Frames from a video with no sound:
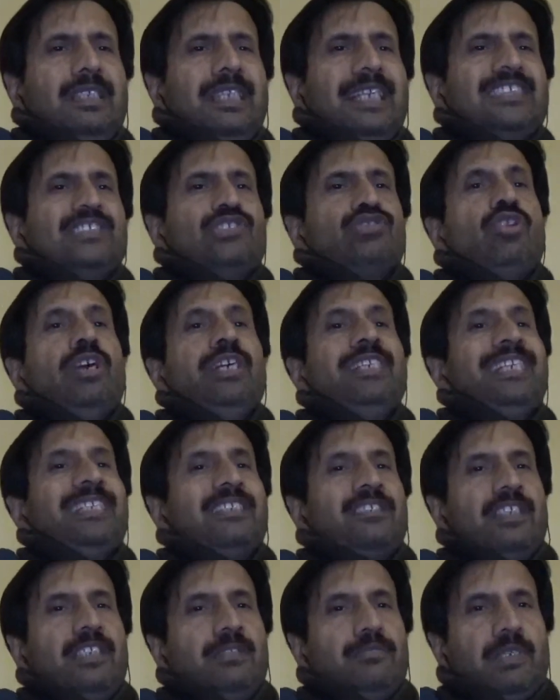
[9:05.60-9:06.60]
exciting
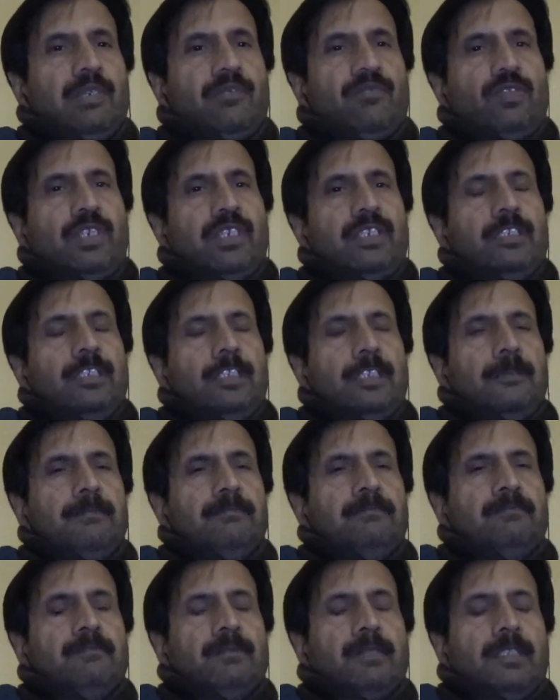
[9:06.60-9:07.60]
treatment for the
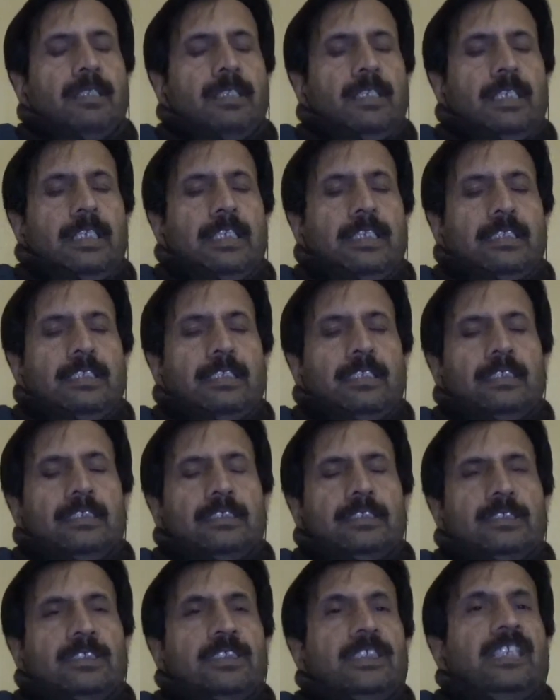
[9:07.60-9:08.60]

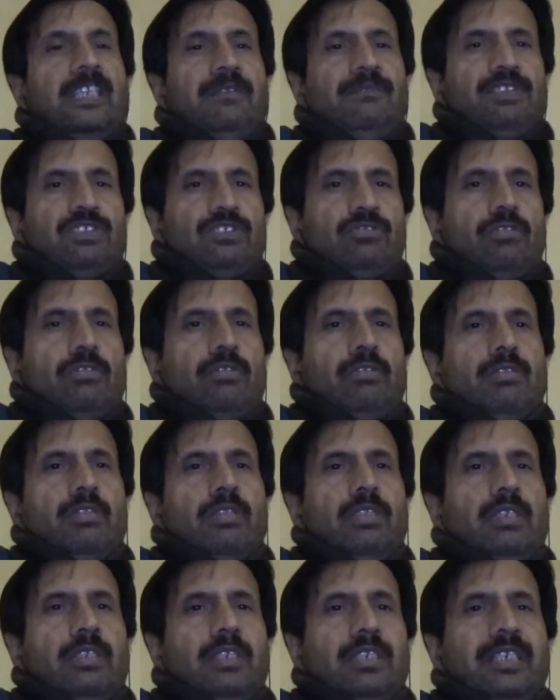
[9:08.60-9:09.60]
C. difficile
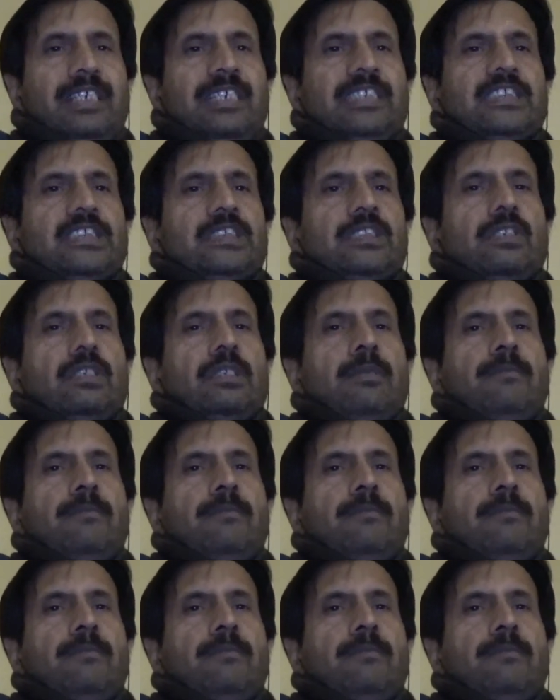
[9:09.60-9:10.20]
is